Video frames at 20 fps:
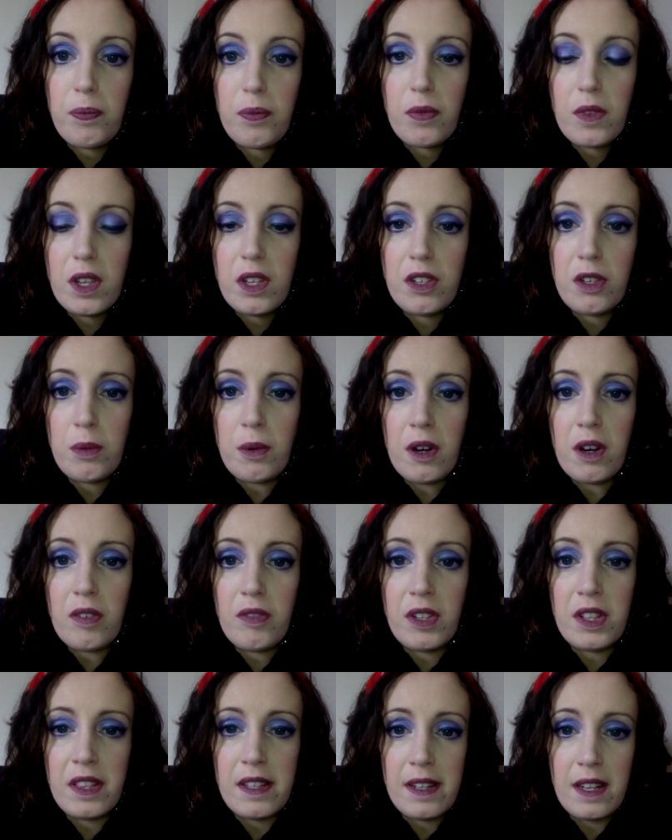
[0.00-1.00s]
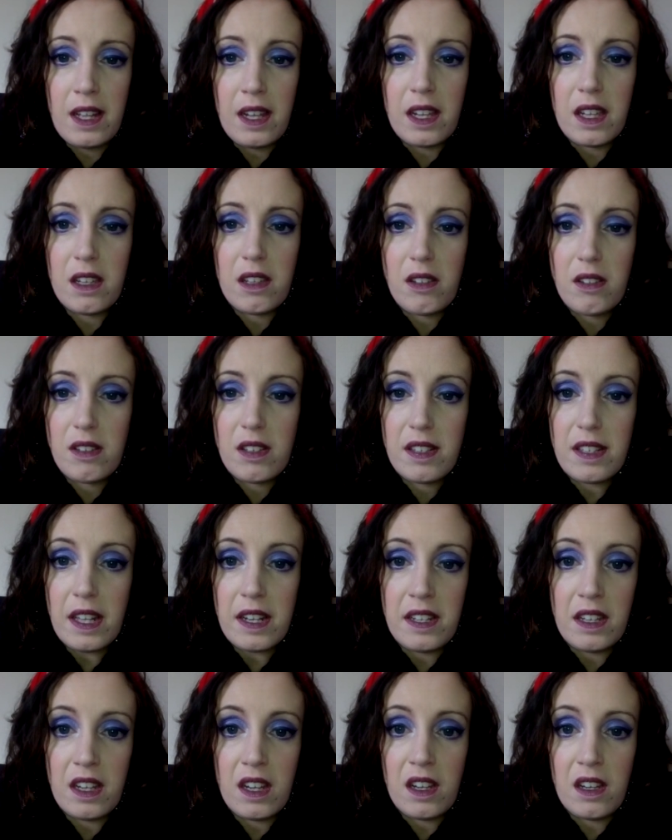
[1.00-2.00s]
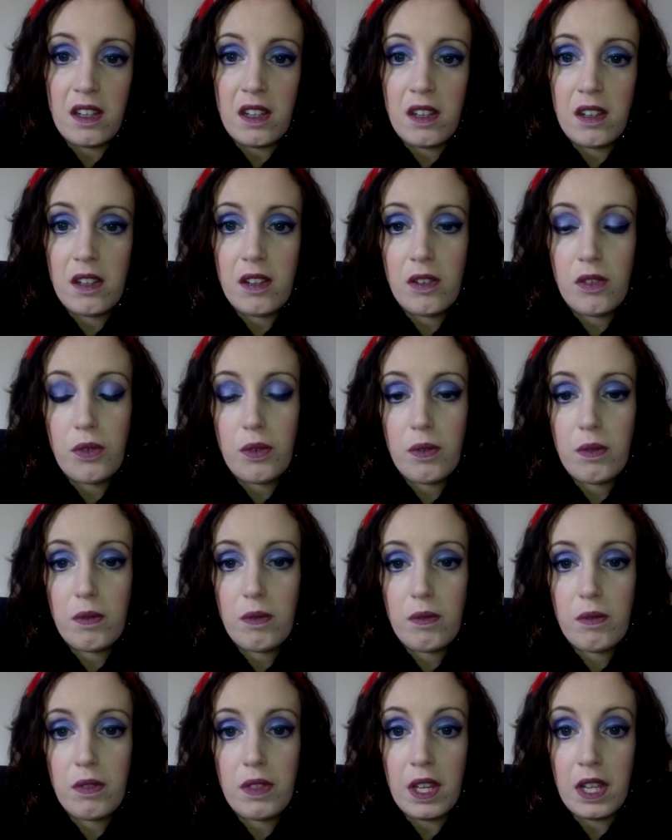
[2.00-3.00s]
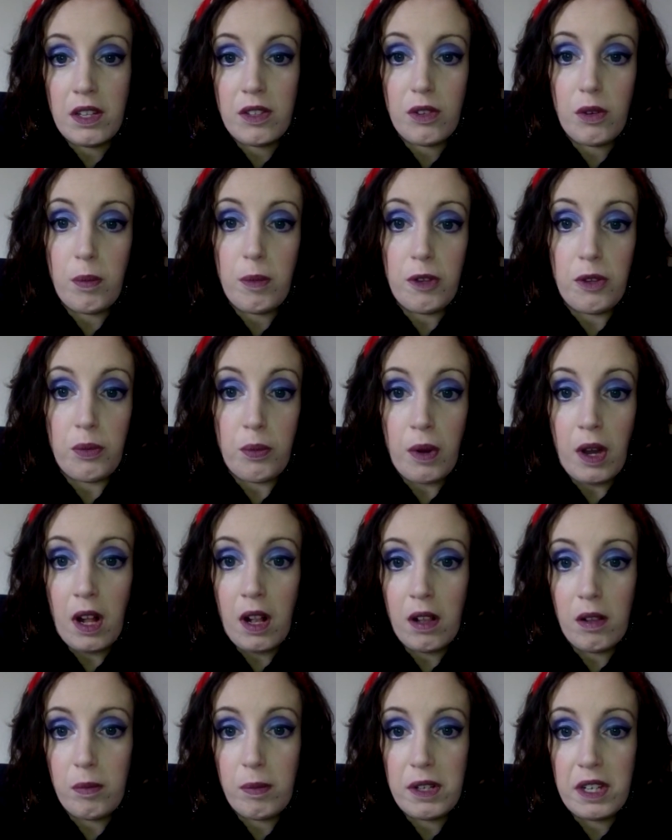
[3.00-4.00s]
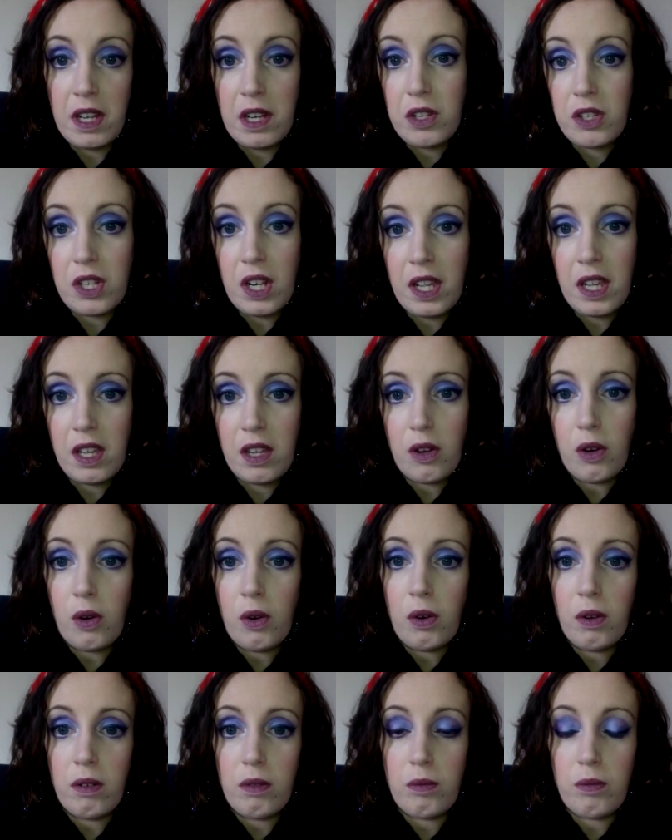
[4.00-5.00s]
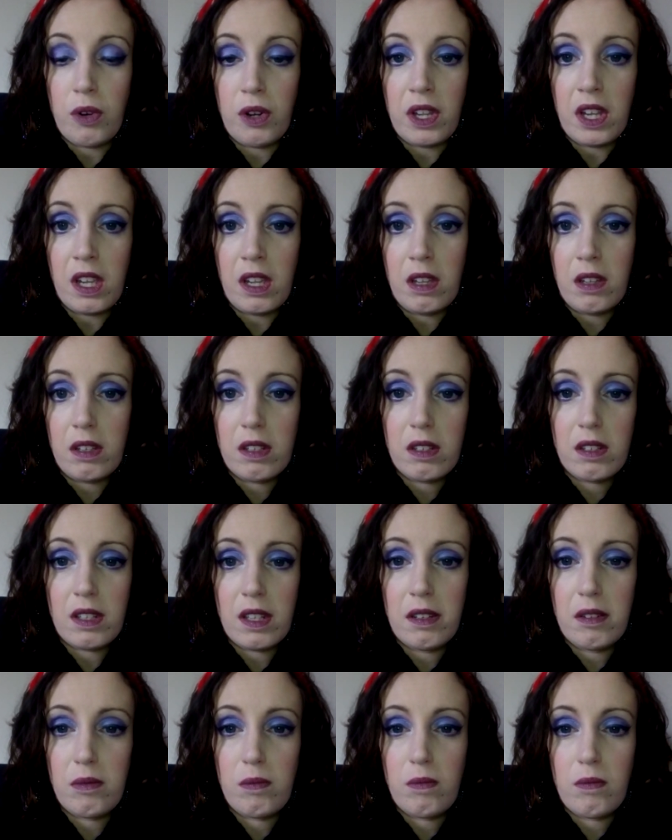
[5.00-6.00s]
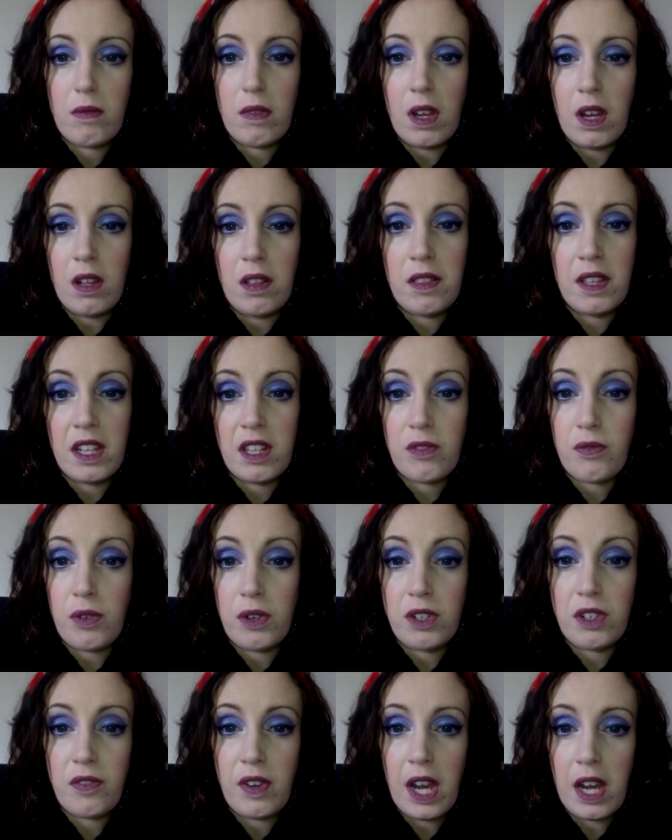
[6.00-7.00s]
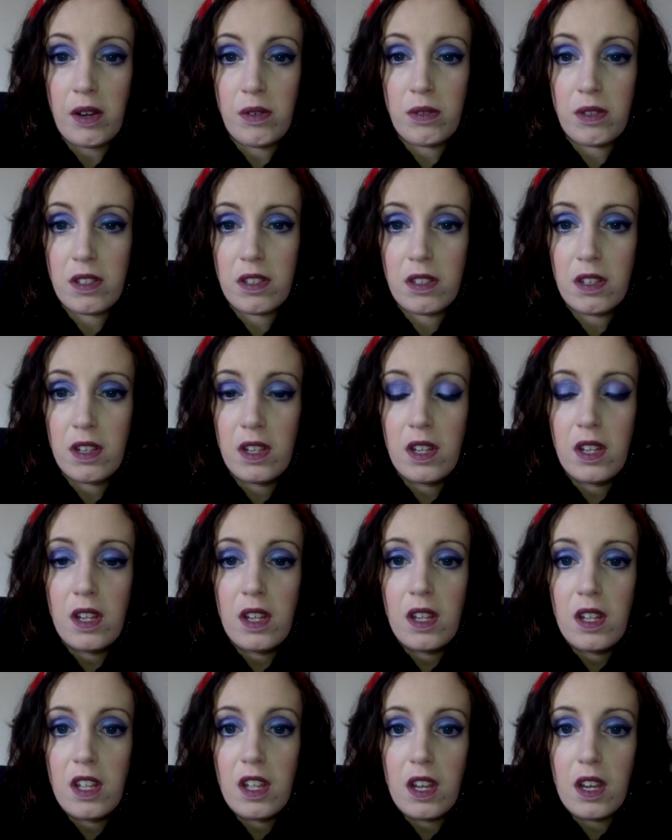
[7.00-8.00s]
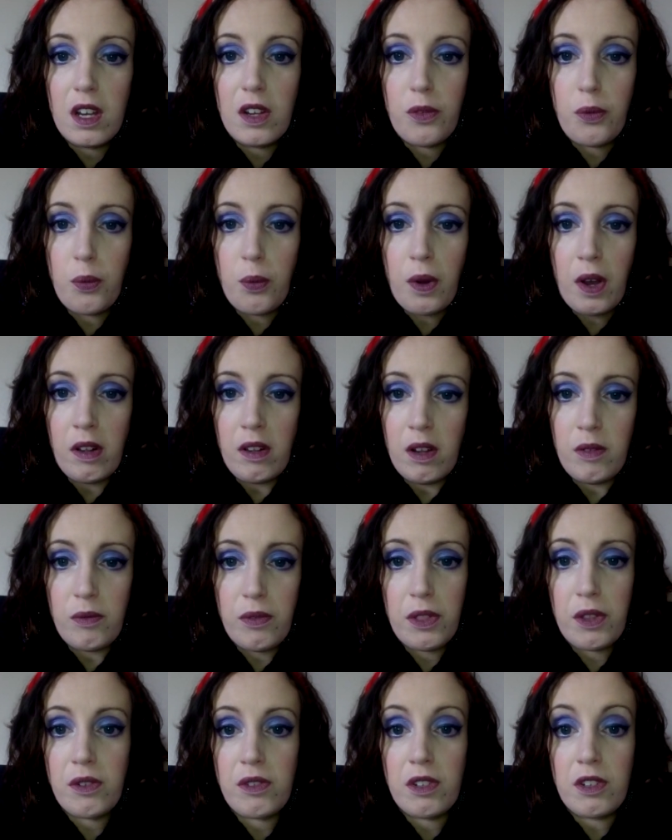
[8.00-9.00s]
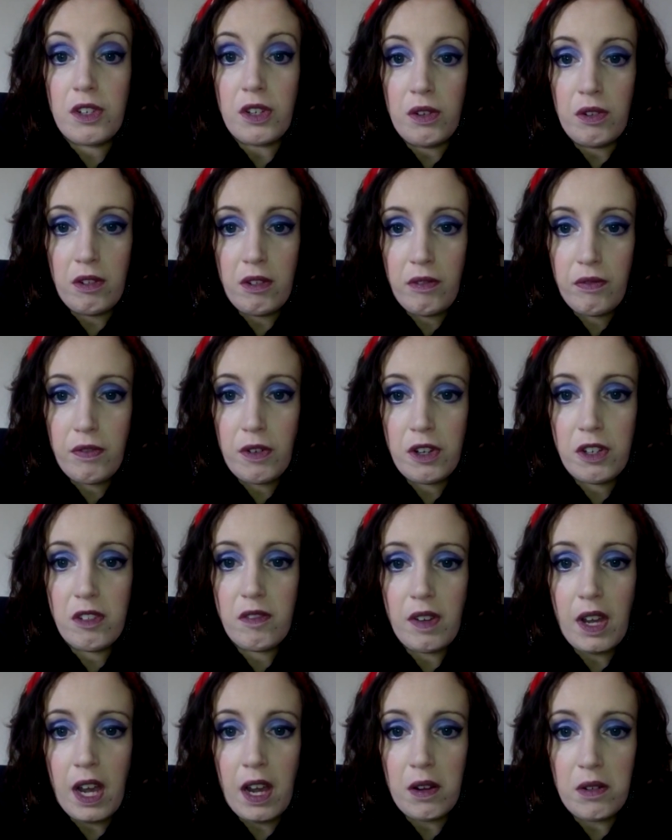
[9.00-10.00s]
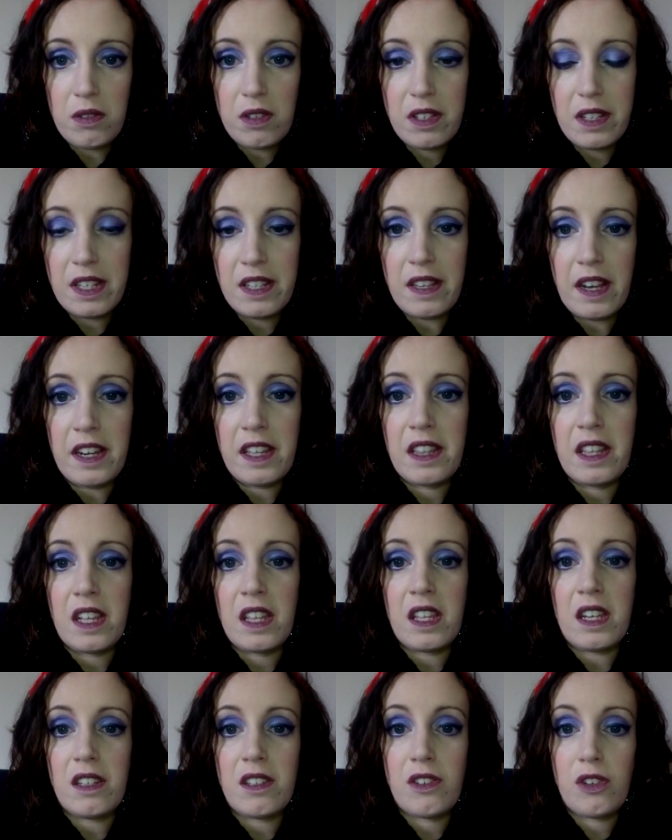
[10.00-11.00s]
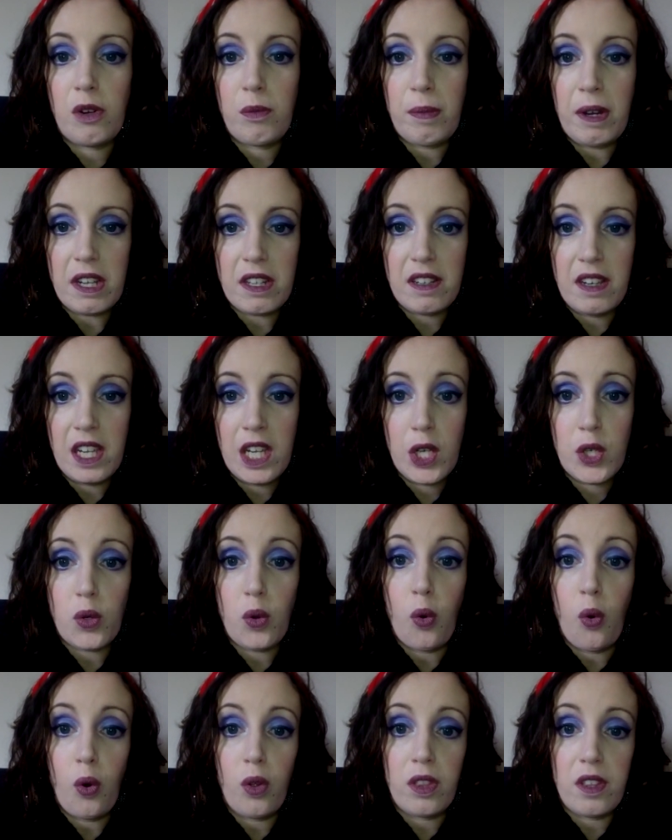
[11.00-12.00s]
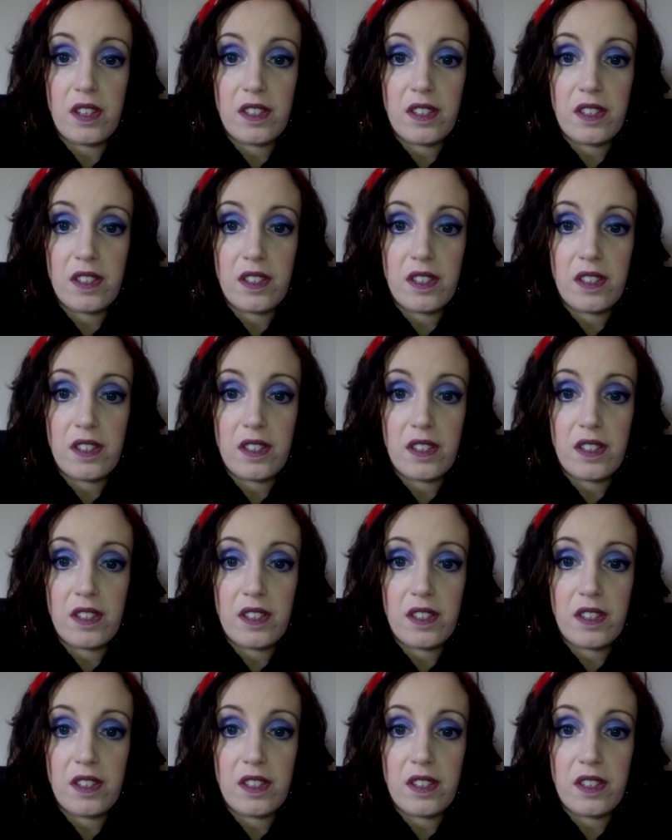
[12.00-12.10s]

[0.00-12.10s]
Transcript: Because you are often there, like, setting things up as well, potentially, or running things front of house. as well. And for those that don't know, front of house is anything that is not backstage or the